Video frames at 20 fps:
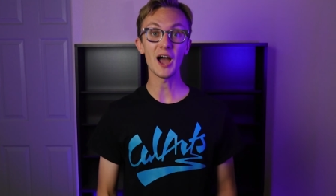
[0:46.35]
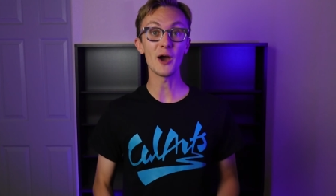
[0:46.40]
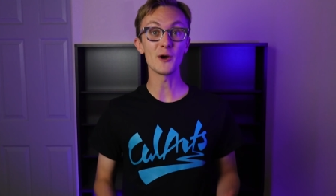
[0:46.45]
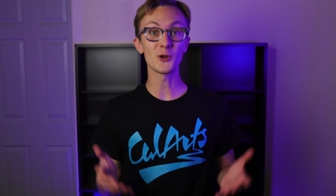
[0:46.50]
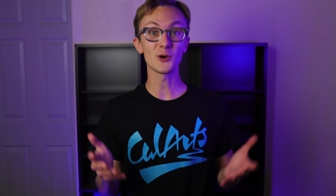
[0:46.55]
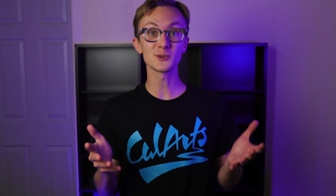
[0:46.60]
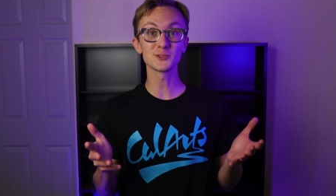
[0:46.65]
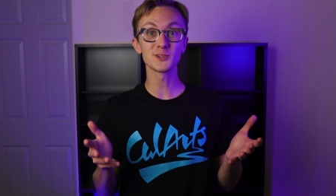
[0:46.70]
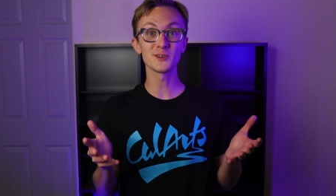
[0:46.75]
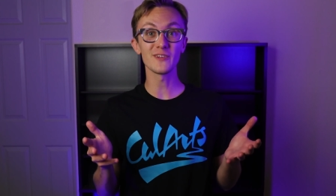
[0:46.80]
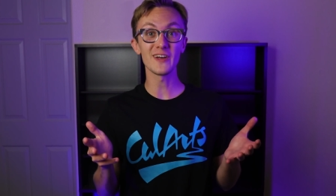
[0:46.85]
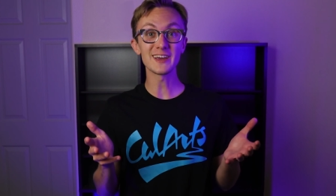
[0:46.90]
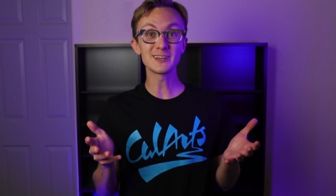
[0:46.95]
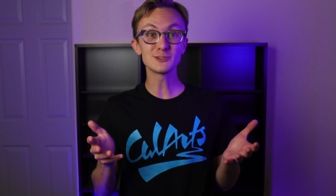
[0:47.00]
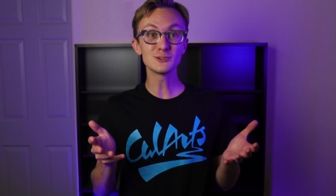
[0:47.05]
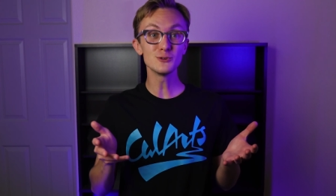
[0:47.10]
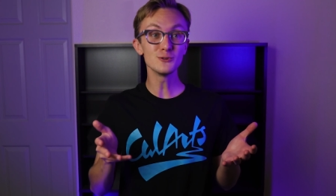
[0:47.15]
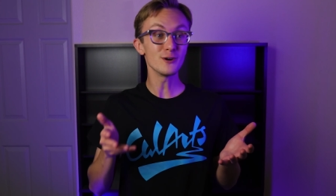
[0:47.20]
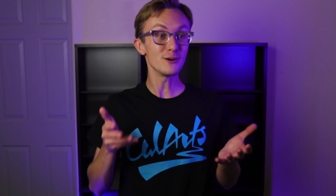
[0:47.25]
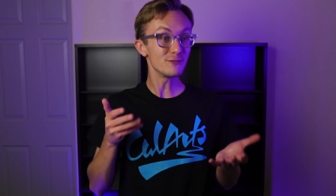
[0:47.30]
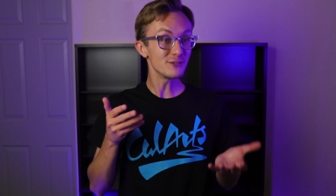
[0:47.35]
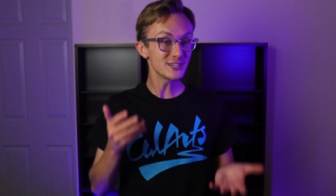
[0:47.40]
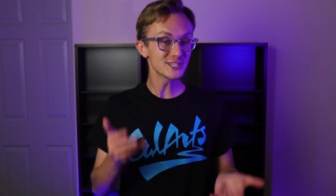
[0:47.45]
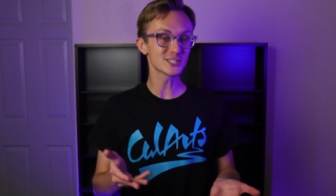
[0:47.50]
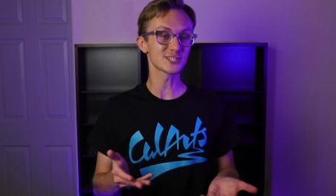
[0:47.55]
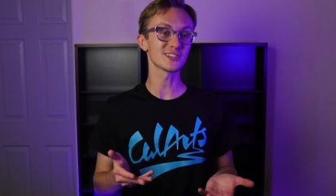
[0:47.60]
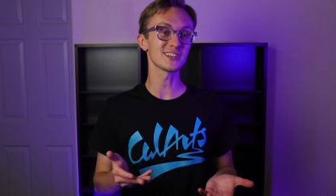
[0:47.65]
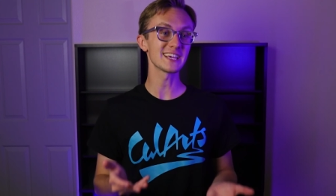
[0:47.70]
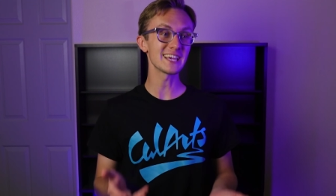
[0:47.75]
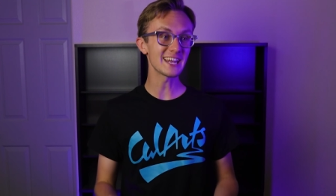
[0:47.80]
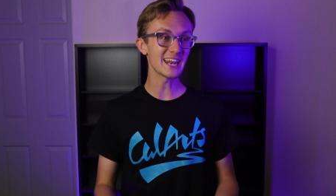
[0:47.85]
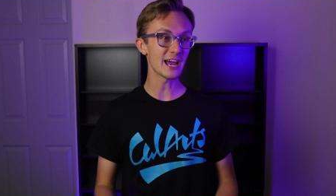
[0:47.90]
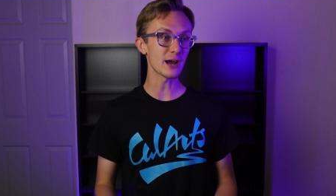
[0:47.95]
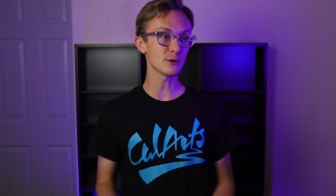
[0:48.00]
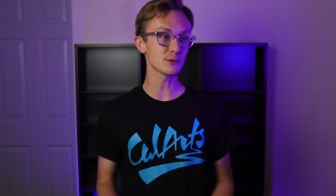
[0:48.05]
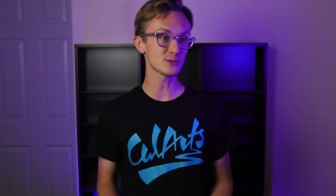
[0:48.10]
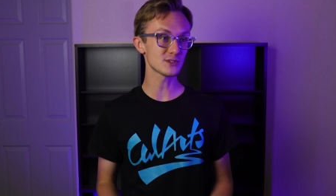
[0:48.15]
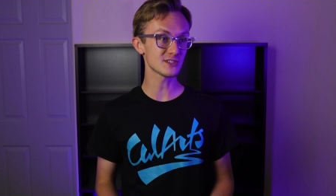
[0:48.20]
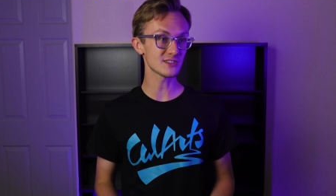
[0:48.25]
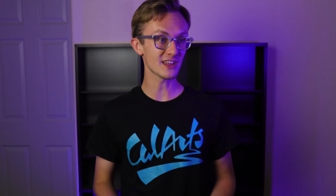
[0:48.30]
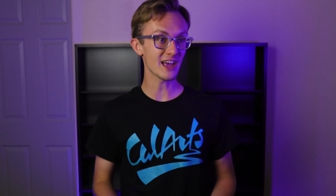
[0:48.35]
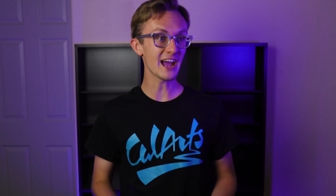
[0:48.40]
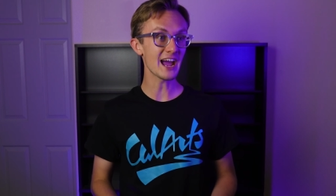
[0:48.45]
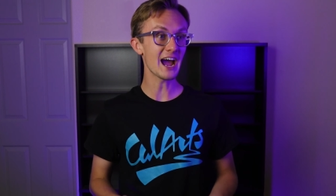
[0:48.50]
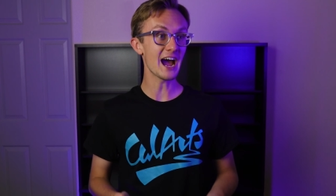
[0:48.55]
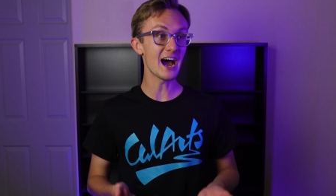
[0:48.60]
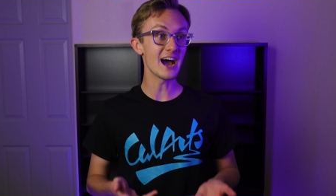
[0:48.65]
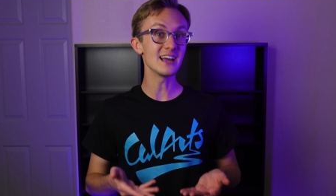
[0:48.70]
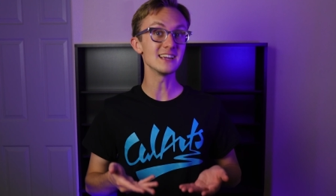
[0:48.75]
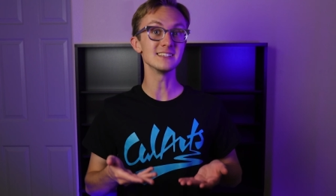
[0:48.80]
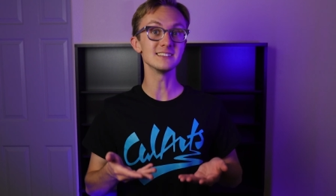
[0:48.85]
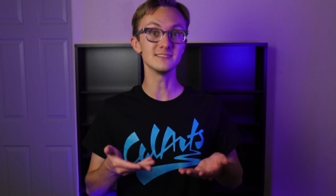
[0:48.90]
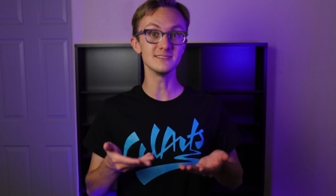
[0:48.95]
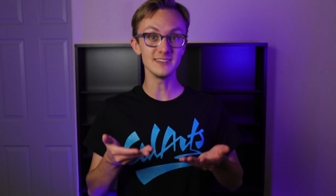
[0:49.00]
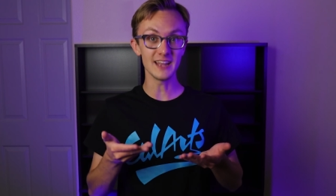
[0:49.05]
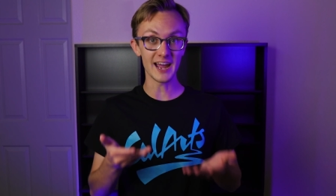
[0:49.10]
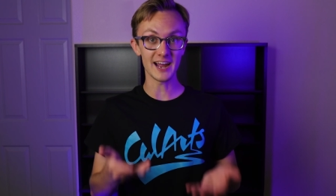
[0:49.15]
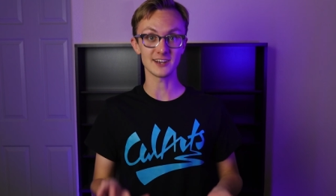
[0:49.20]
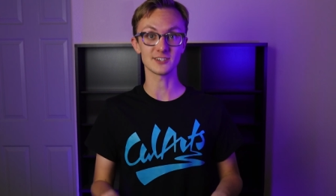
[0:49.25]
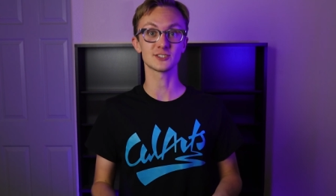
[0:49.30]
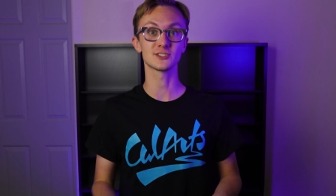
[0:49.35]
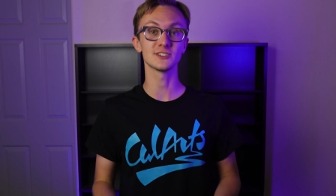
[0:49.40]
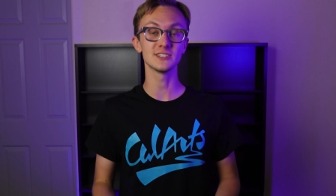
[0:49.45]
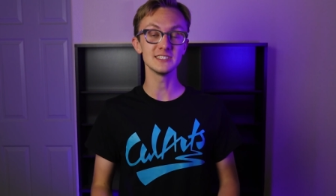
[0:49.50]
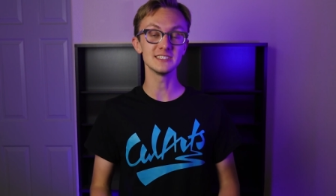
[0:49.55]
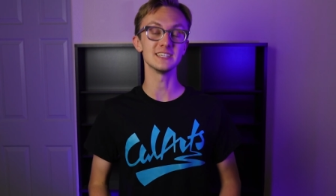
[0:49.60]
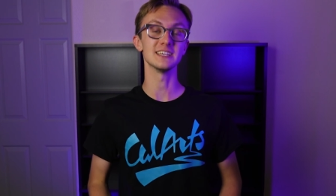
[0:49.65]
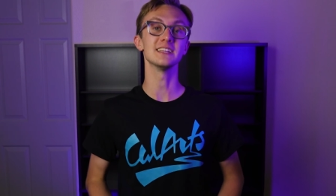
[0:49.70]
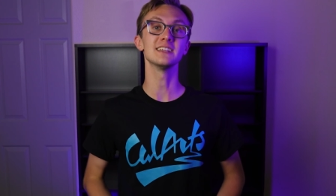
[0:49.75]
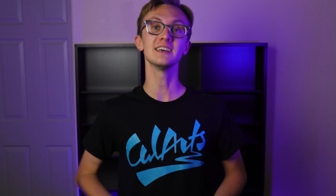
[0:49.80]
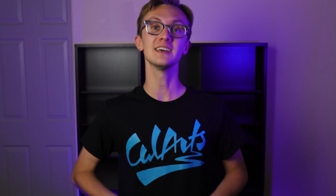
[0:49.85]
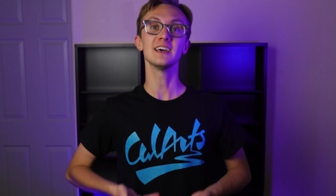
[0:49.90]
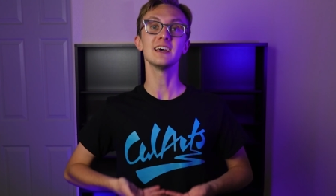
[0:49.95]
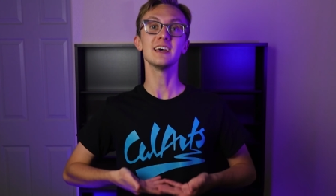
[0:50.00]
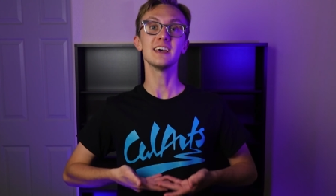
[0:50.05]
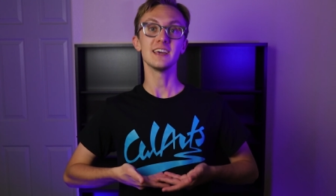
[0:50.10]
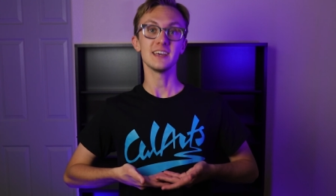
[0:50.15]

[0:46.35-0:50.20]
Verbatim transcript: I'd also like to officially announce that I actually did